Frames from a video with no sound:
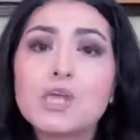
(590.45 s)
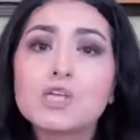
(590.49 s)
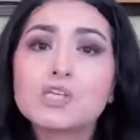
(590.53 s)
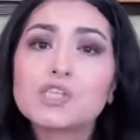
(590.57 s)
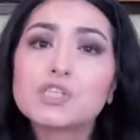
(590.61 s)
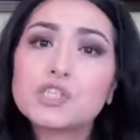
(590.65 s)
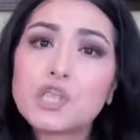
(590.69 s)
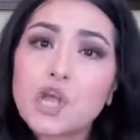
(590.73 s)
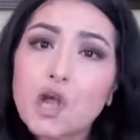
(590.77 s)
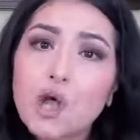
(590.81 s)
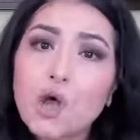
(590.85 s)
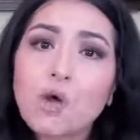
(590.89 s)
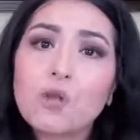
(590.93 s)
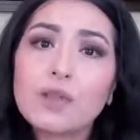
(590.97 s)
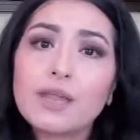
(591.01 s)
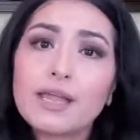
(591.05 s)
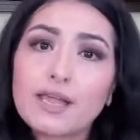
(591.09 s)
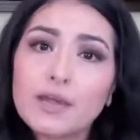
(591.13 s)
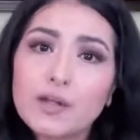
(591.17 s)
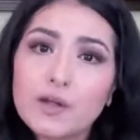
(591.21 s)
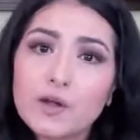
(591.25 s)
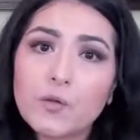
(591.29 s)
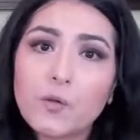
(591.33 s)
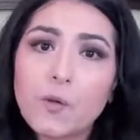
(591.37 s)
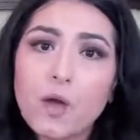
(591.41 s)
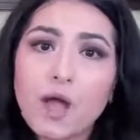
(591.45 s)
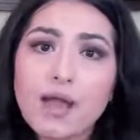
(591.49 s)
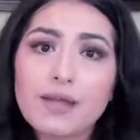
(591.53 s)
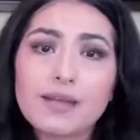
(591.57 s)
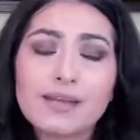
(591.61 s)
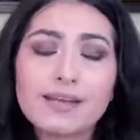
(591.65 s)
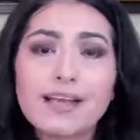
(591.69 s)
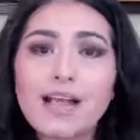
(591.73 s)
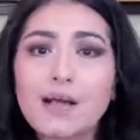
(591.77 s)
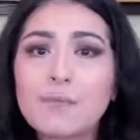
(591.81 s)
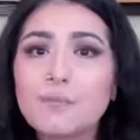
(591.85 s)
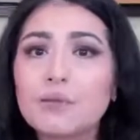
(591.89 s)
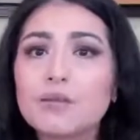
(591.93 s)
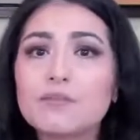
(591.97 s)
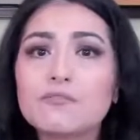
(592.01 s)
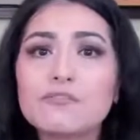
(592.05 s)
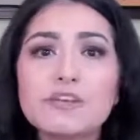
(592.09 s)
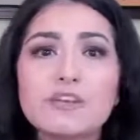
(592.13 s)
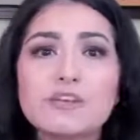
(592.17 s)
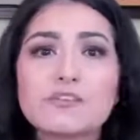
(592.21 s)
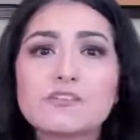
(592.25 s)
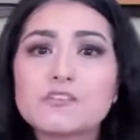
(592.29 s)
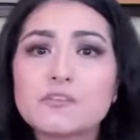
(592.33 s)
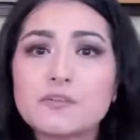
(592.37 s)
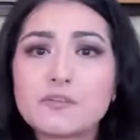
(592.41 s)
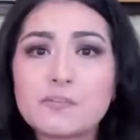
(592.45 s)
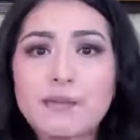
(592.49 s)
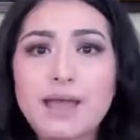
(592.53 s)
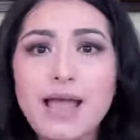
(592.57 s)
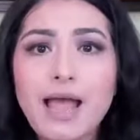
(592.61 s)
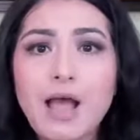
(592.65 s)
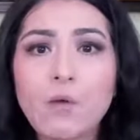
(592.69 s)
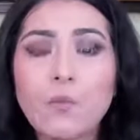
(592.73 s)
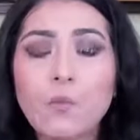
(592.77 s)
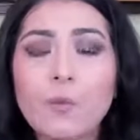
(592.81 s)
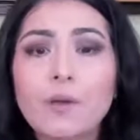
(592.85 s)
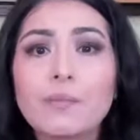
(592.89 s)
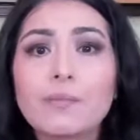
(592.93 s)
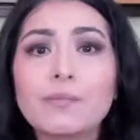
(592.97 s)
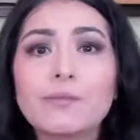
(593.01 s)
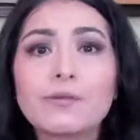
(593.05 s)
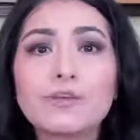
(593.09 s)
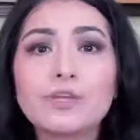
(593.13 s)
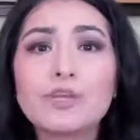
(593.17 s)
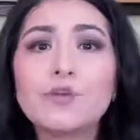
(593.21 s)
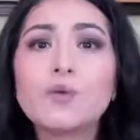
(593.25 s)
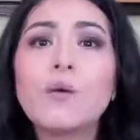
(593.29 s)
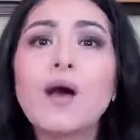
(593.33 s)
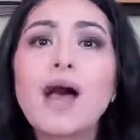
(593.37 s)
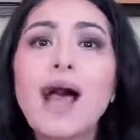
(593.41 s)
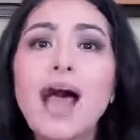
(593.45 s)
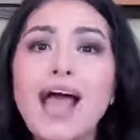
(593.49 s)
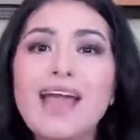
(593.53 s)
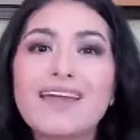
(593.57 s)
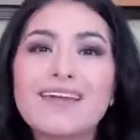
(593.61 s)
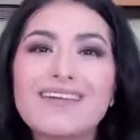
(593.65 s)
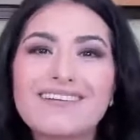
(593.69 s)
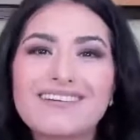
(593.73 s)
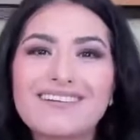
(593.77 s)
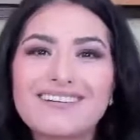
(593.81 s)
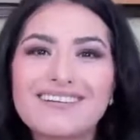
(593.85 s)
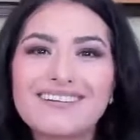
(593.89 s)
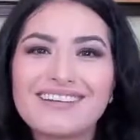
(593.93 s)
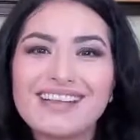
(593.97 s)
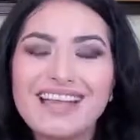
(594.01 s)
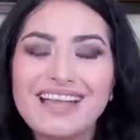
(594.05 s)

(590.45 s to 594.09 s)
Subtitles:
So later on, in a couple of years from now, when the new hire,